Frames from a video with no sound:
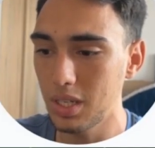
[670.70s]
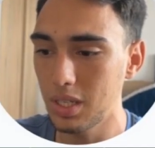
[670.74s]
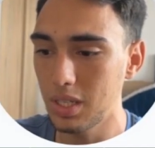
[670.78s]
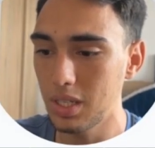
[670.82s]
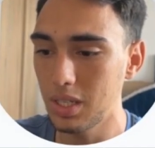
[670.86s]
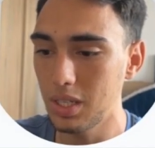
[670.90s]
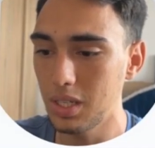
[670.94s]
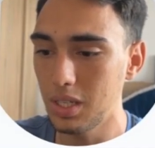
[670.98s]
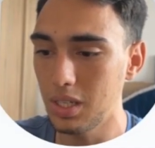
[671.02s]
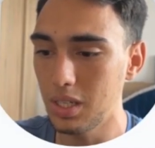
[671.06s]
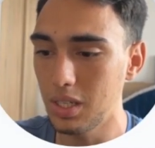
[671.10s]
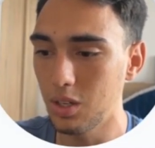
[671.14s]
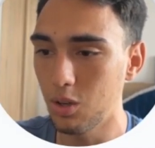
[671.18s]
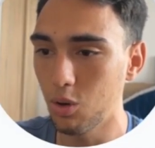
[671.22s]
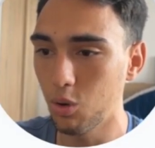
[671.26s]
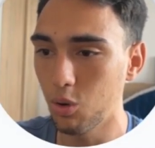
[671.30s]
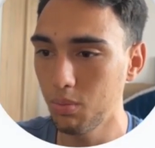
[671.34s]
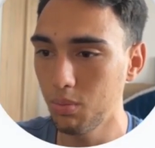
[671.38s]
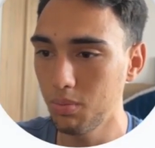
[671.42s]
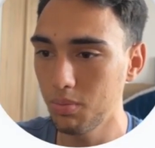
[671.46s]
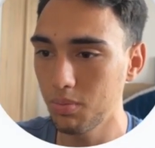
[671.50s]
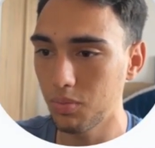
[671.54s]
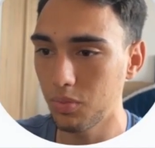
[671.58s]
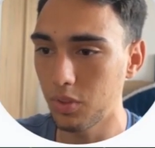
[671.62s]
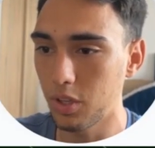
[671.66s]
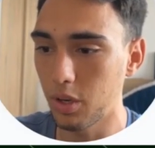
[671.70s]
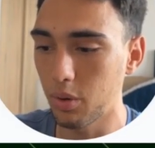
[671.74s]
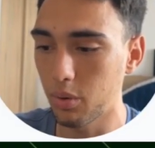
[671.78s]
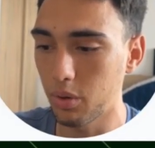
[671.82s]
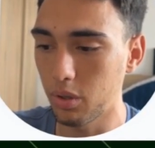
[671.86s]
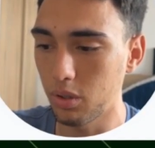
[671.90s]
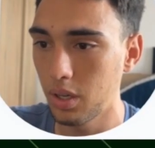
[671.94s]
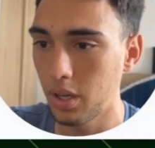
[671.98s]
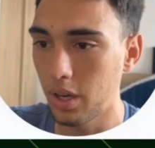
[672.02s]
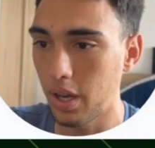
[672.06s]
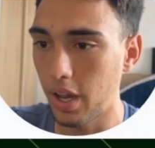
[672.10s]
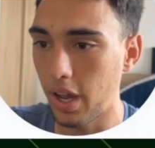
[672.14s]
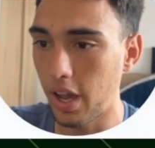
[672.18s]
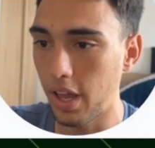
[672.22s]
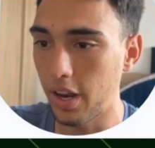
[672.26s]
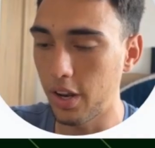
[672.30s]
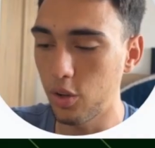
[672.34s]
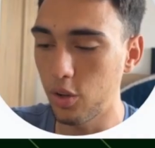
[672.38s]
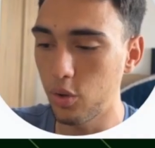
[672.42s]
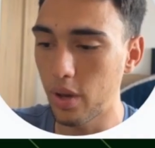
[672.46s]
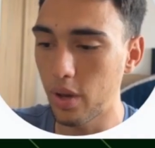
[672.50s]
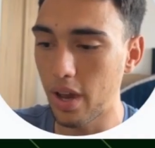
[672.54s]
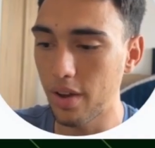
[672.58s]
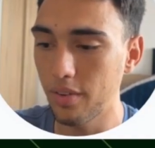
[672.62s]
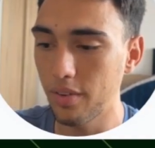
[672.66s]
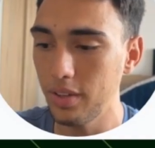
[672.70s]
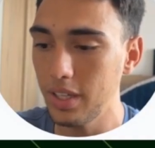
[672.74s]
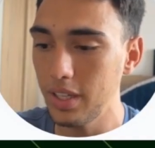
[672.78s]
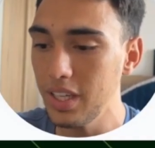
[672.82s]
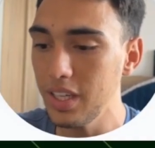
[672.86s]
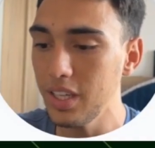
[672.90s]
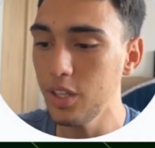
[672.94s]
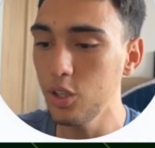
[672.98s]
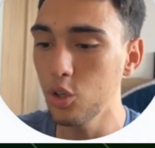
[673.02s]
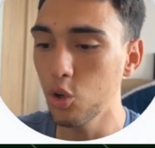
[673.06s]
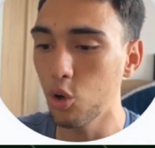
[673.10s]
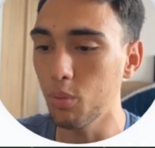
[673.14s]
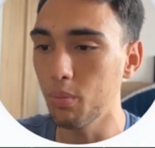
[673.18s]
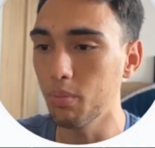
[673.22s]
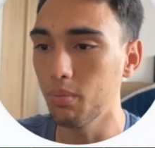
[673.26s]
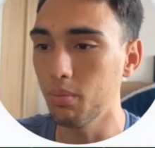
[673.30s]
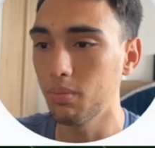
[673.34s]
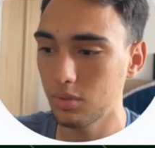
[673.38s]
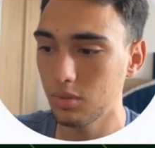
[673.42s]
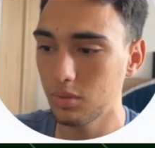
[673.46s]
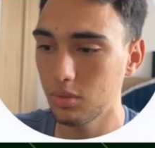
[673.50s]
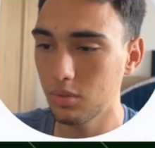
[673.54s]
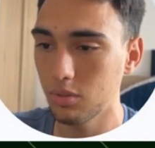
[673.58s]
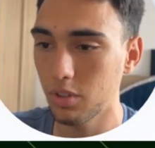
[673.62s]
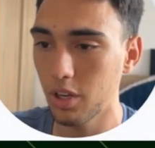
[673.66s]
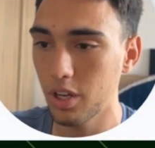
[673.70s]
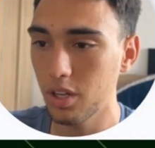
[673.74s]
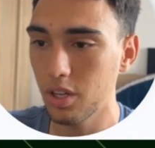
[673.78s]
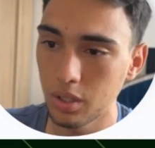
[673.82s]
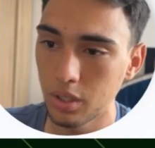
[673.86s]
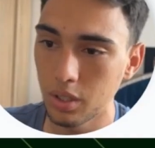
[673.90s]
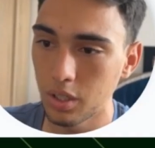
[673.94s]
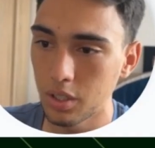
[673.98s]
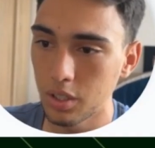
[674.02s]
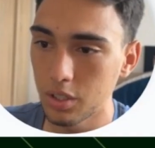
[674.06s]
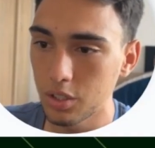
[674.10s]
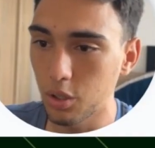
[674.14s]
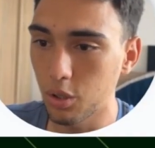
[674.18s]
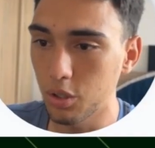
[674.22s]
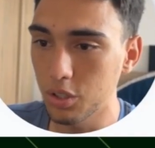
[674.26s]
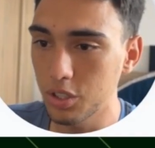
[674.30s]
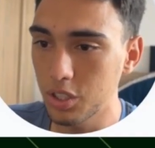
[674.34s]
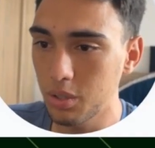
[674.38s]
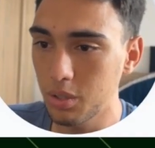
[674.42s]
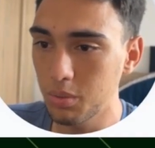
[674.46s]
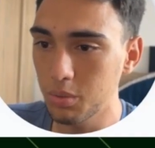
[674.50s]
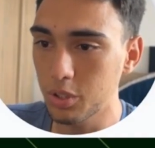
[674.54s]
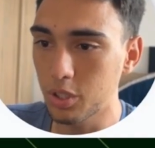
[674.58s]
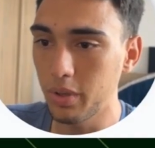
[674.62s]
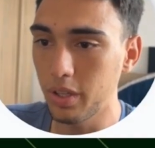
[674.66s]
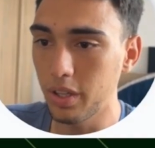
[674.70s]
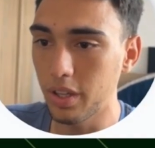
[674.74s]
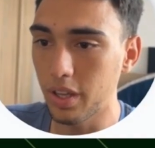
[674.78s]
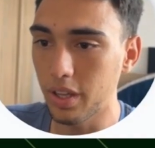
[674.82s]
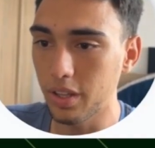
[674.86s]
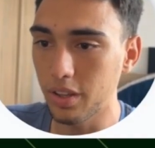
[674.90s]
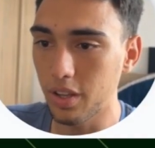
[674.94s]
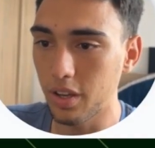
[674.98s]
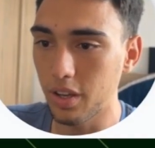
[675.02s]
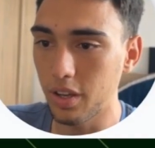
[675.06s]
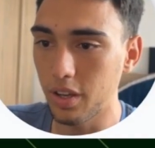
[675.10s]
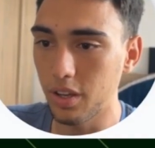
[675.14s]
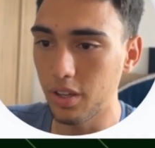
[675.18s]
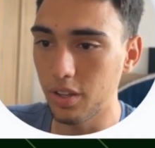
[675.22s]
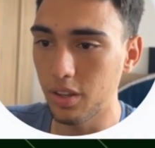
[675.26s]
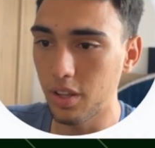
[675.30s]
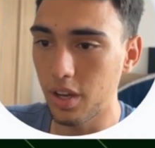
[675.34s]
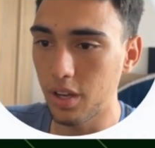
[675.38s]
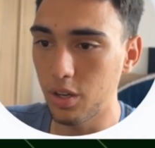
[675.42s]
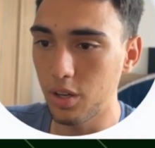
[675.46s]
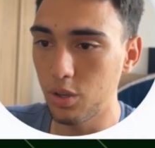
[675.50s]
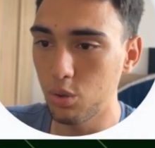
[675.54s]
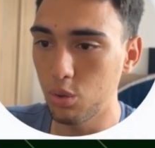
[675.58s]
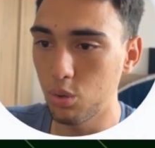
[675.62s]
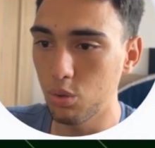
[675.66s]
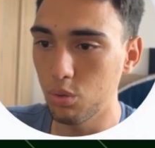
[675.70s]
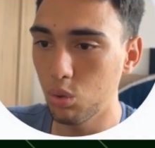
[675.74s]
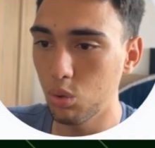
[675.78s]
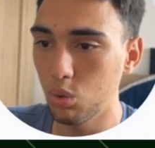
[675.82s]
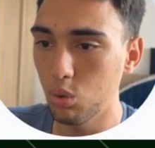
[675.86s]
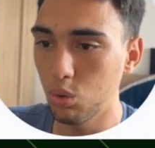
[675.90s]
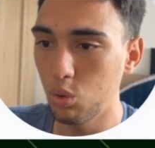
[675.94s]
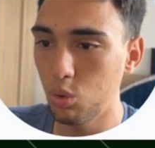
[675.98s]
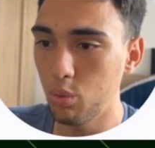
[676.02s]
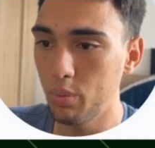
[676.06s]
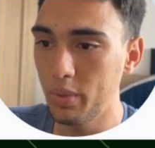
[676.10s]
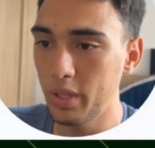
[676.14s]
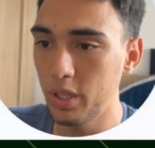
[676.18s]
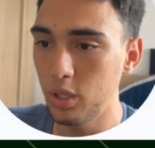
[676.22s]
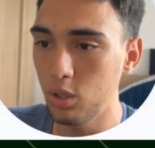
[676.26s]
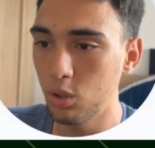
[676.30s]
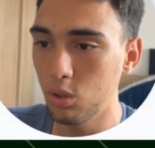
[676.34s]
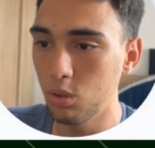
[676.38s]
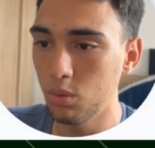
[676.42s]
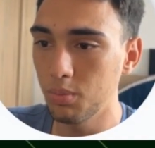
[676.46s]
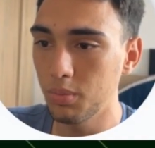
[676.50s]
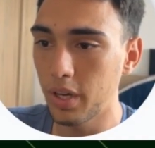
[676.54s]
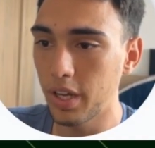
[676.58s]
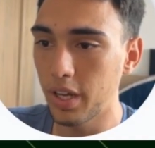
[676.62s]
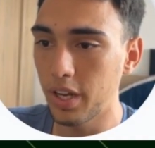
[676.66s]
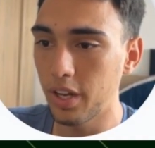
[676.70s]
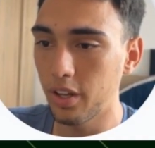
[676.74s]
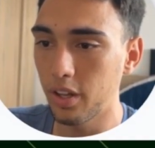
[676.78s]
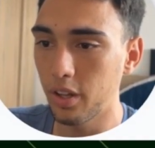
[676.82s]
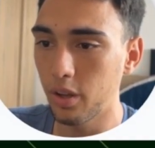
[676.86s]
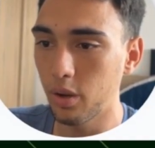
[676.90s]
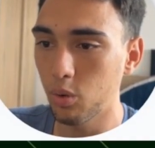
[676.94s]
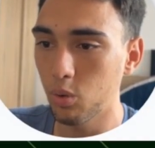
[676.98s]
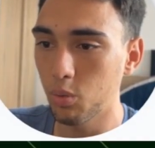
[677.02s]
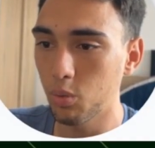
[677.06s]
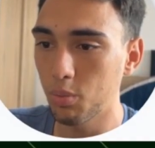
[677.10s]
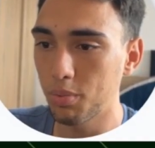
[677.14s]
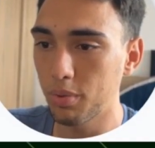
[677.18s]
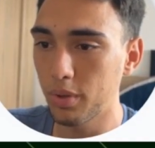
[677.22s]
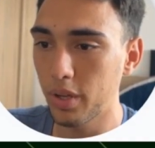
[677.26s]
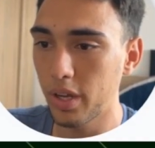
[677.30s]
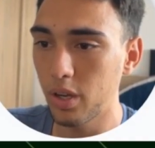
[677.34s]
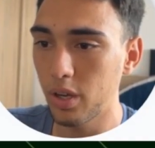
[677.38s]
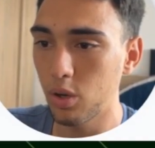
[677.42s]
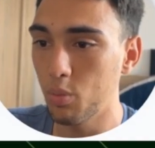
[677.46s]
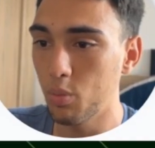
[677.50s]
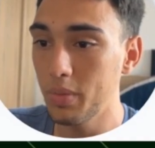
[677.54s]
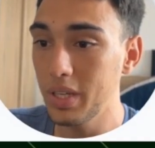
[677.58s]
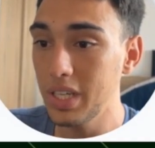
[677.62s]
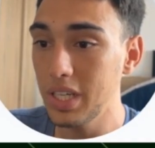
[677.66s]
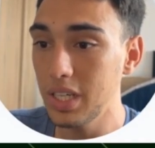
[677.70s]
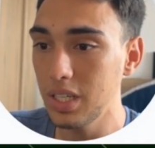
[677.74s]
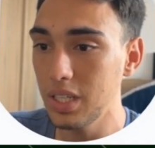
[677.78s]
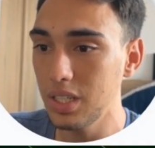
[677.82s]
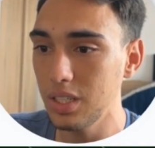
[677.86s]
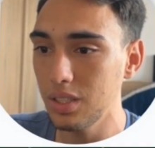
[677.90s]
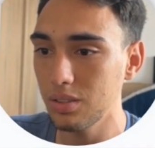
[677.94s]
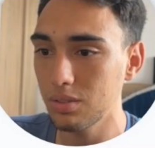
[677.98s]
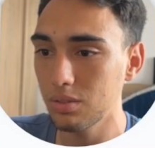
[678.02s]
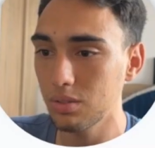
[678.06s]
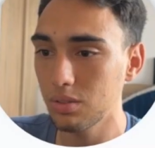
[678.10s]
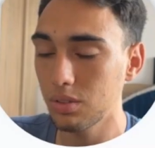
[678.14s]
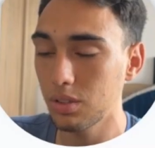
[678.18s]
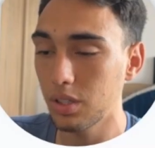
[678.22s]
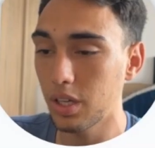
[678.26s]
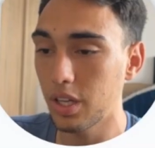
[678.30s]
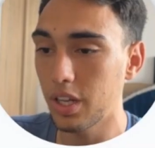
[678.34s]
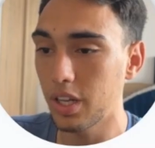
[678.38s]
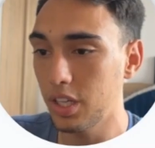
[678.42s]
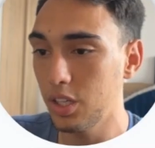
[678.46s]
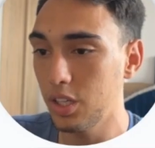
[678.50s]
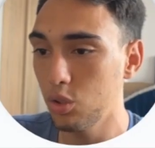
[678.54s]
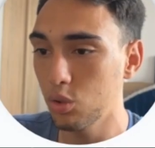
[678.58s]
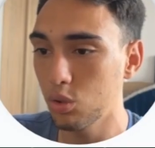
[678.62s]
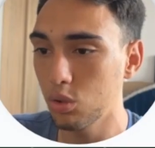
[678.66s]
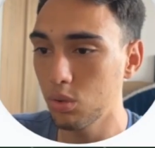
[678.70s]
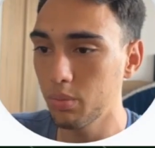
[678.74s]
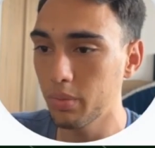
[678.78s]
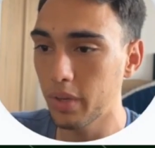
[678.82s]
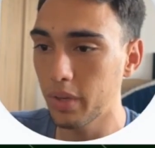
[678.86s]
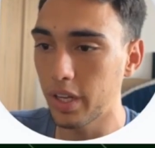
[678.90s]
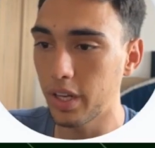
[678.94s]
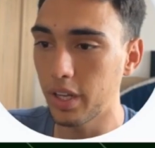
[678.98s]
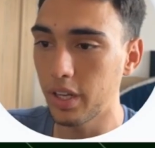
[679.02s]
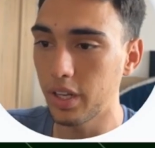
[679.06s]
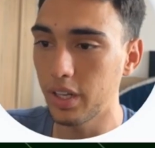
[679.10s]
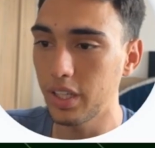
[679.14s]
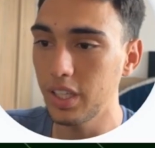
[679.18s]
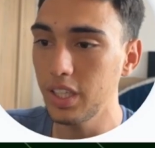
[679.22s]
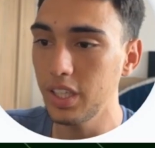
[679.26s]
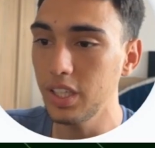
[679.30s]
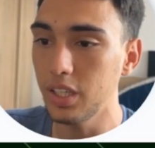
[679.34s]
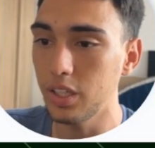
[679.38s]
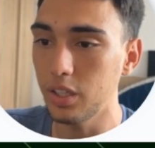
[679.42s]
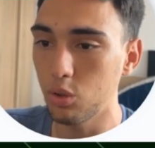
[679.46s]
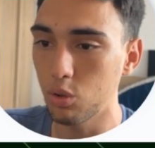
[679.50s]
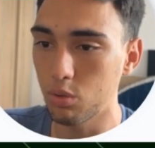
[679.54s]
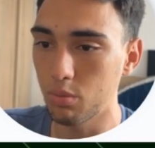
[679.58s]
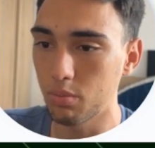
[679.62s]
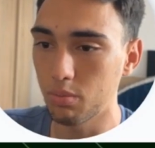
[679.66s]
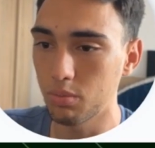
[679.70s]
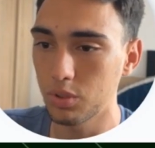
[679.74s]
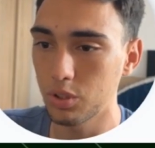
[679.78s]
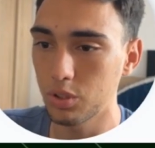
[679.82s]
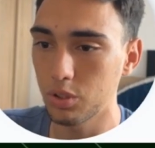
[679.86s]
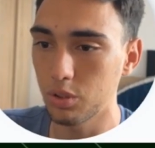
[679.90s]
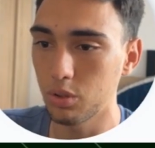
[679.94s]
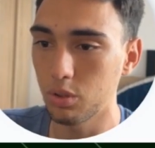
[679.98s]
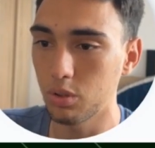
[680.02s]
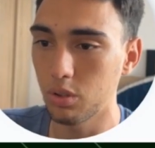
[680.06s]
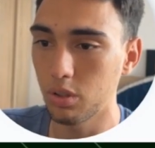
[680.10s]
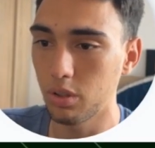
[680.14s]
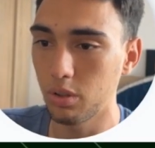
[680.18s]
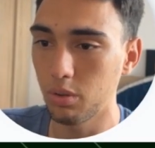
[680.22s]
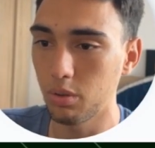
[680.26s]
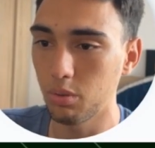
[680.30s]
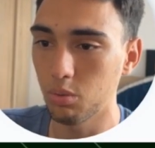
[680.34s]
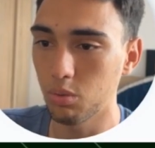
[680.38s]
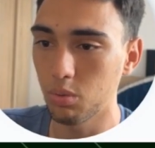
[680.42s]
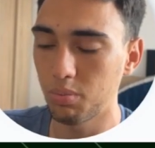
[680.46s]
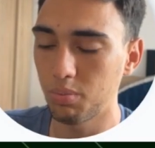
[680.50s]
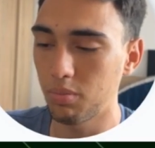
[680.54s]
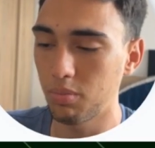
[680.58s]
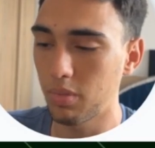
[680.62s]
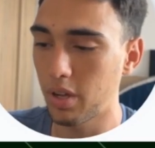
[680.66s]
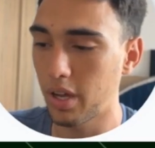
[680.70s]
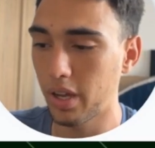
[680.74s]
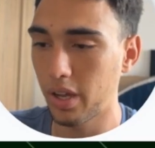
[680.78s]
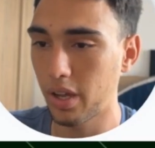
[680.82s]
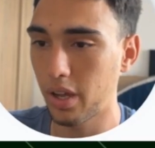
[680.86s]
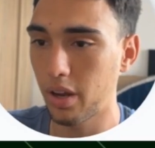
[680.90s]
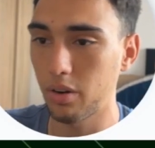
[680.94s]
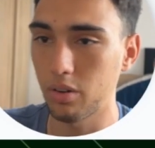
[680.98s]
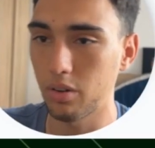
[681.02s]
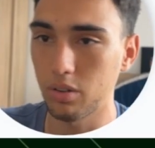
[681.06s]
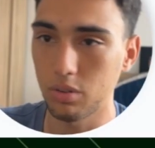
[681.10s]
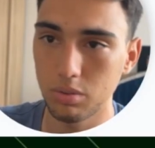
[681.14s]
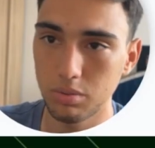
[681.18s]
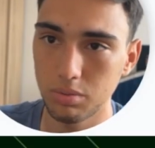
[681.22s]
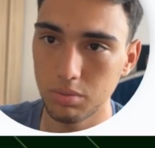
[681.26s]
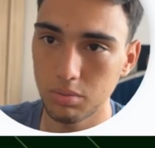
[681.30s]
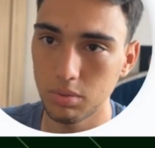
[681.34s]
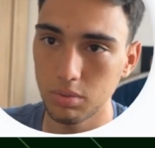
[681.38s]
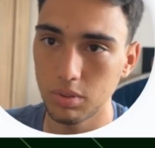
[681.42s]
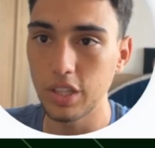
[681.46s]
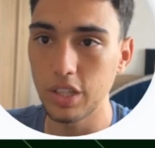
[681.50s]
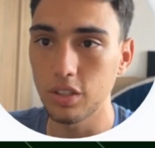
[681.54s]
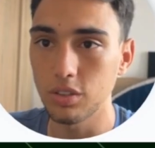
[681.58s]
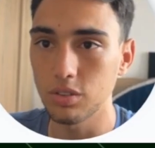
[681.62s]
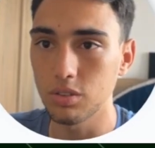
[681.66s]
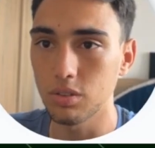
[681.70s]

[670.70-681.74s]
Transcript: inum. There we go. And then you have iinum. Right. So it seems to me that they do uminum and then they replay umi and then inum and then iinum. So they I don't know. I think so.